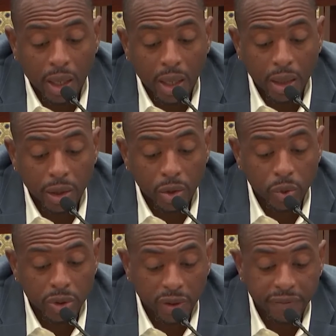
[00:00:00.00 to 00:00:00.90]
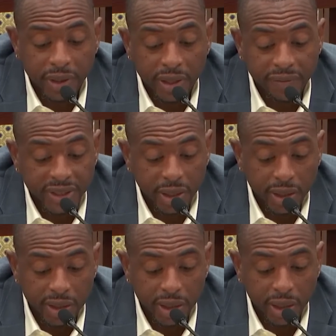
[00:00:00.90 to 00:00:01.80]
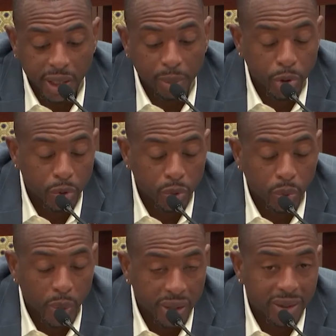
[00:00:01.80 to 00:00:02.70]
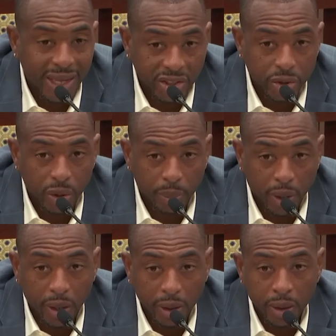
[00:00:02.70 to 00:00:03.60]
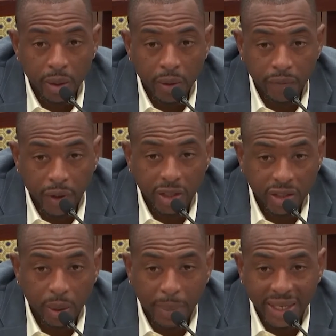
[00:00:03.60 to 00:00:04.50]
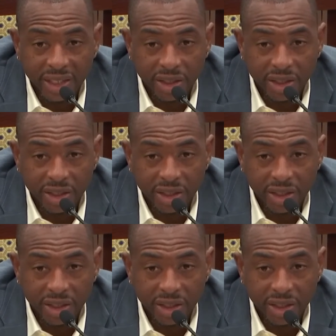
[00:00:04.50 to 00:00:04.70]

use of the facility MOU with National Park for us to manage the